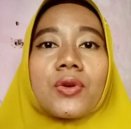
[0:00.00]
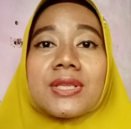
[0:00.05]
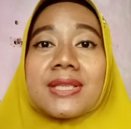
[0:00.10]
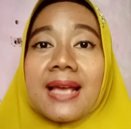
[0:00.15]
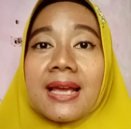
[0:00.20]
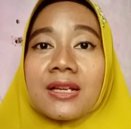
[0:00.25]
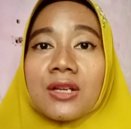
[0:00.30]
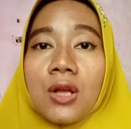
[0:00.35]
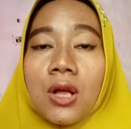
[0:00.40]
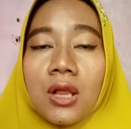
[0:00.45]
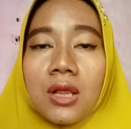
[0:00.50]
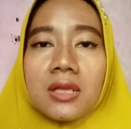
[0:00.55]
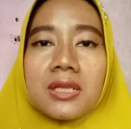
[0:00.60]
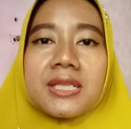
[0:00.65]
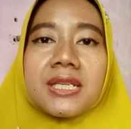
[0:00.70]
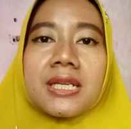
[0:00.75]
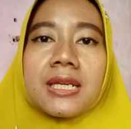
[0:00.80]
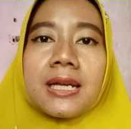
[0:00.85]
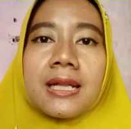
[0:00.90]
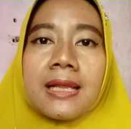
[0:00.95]

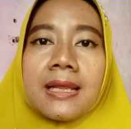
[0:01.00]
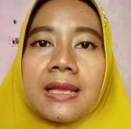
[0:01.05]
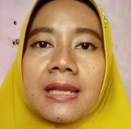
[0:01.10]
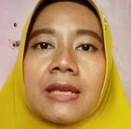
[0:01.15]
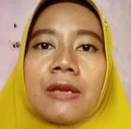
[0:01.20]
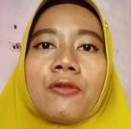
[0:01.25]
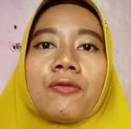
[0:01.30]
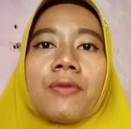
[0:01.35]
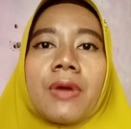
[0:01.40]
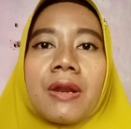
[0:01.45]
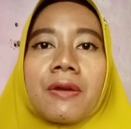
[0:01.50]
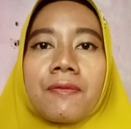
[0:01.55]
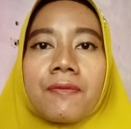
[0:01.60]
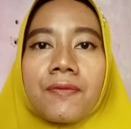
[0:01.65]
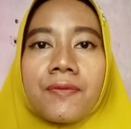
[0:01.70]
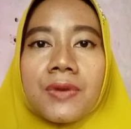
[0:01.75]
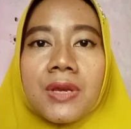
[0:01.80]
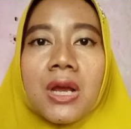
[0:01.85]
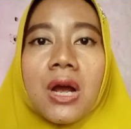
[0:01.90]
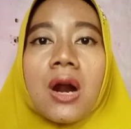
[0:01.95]
Psychologically, when
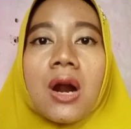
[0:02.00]
we